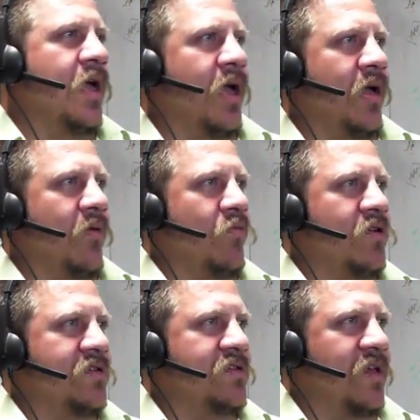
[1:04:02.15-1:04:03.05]
And
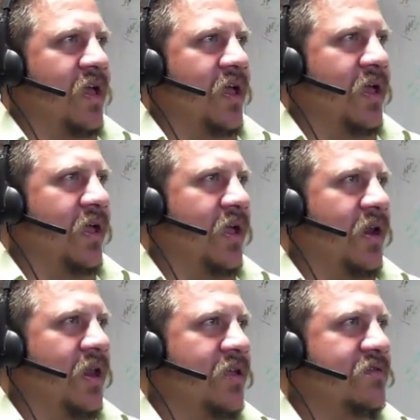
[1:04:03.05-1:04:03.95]
we'll say,
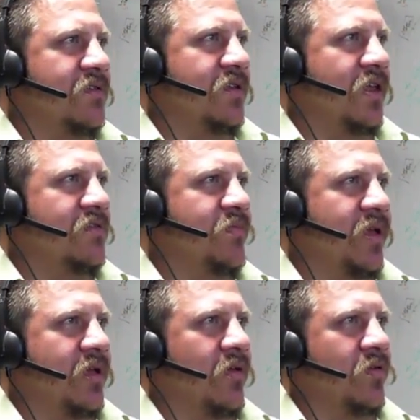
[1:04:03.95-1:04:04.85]
and let's
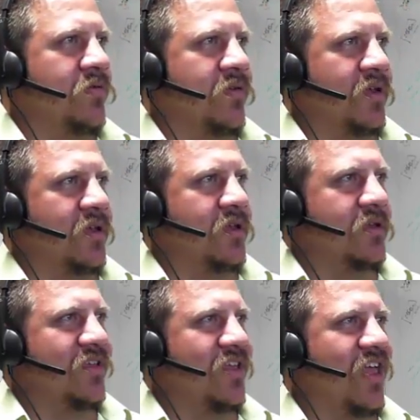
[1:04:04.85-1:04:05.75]
be goofy.
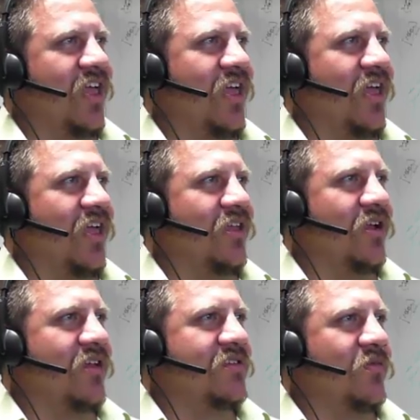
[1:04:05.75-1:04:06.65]

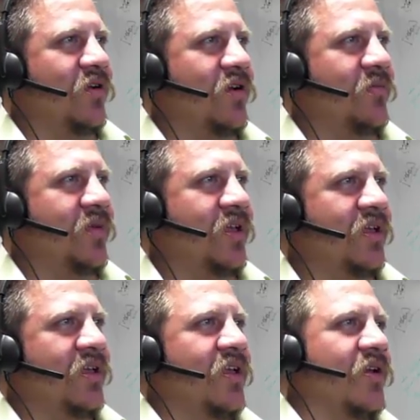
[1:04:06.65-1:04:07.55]
You got somewhere to
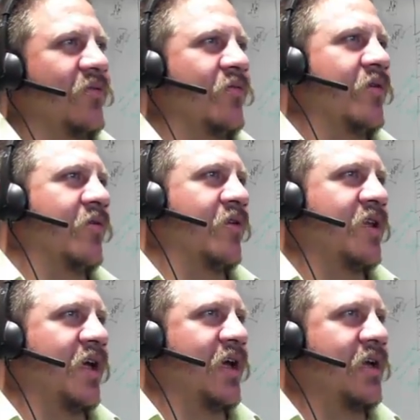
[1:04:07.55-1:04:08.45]
be. Well, we don't
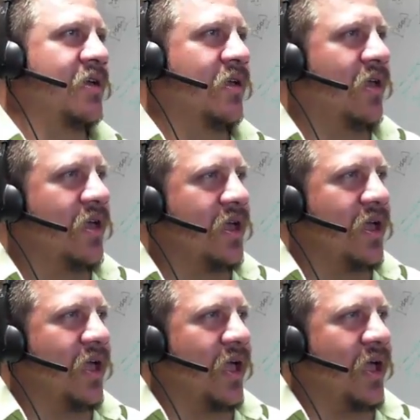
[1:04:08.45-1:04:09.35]
want to die.
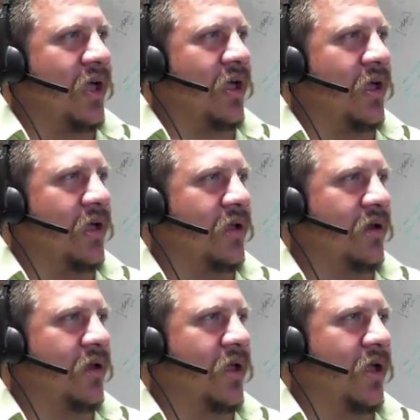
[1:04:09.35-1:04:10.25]

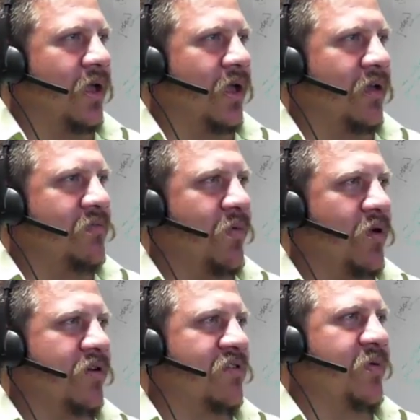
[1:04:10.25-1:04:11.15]
And
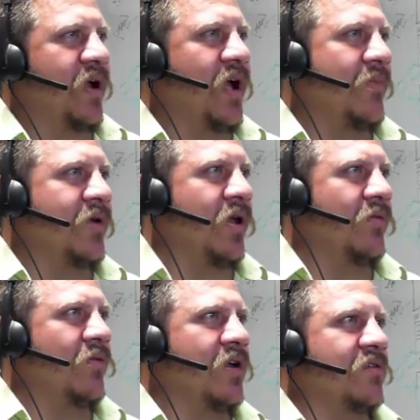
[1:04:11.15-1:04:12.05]
explode and disappear happen
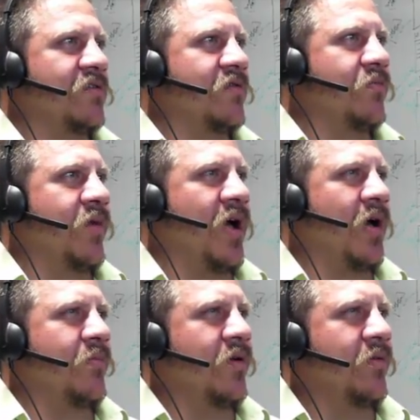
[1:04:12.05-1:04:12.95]
all at once.
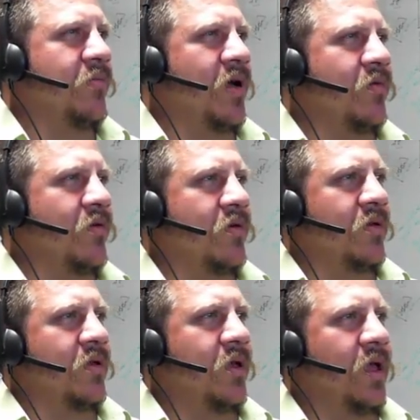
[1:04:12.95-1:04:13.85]
Pop bubble,
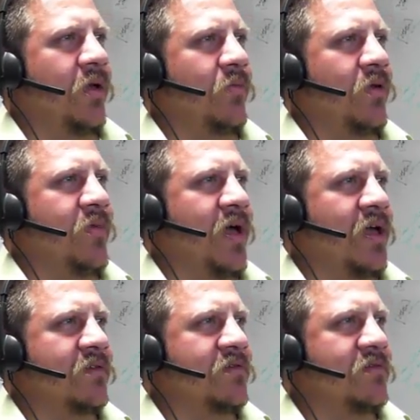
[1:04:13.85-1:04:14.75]
and we
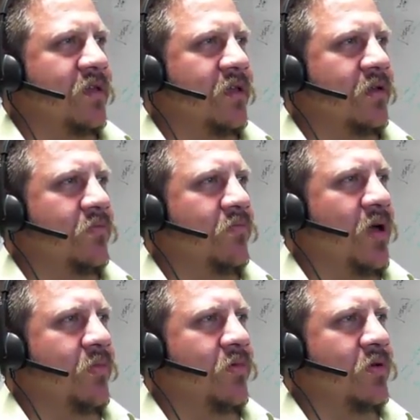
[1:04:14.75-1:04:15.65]
passed in
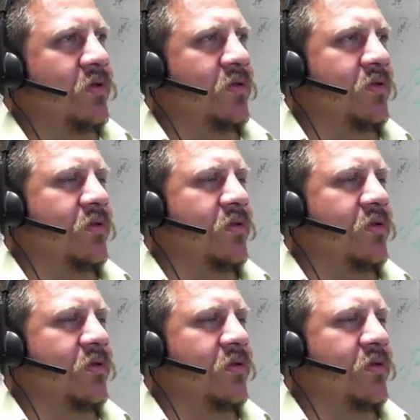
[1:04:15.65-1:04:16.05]
bubble.